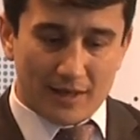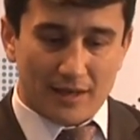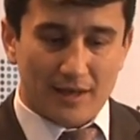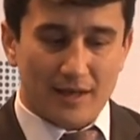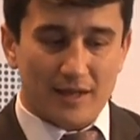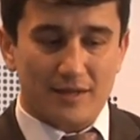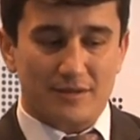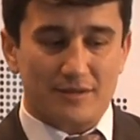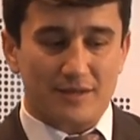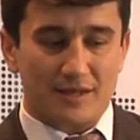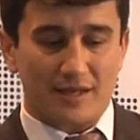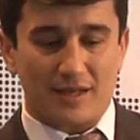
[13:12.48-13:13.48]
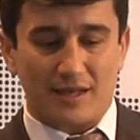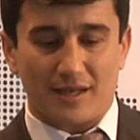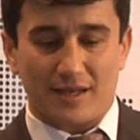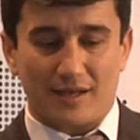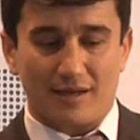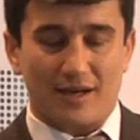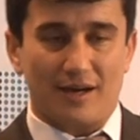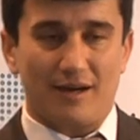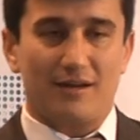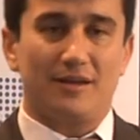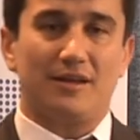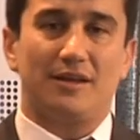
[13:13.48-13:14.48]
And
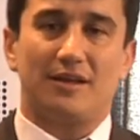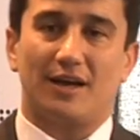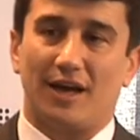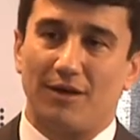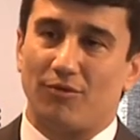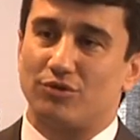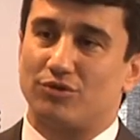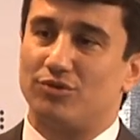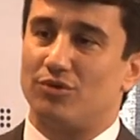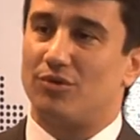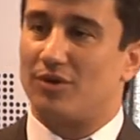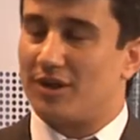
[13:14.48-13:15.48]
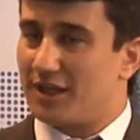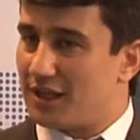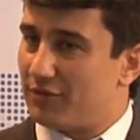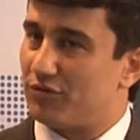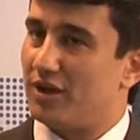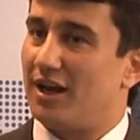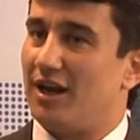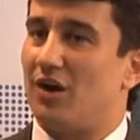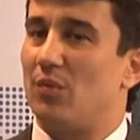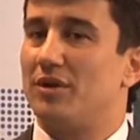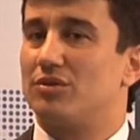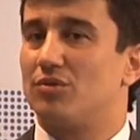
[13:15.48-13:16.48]
I, I want to, if you allow
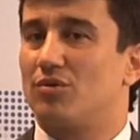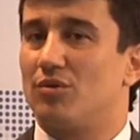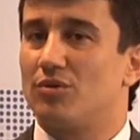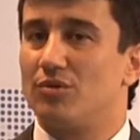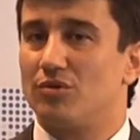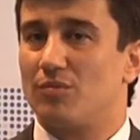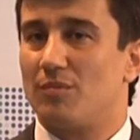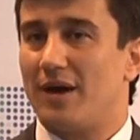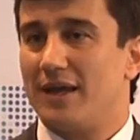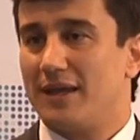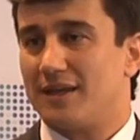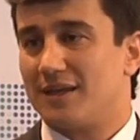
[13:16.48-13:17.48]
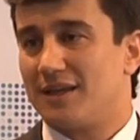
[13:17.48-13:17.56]
me to conclude my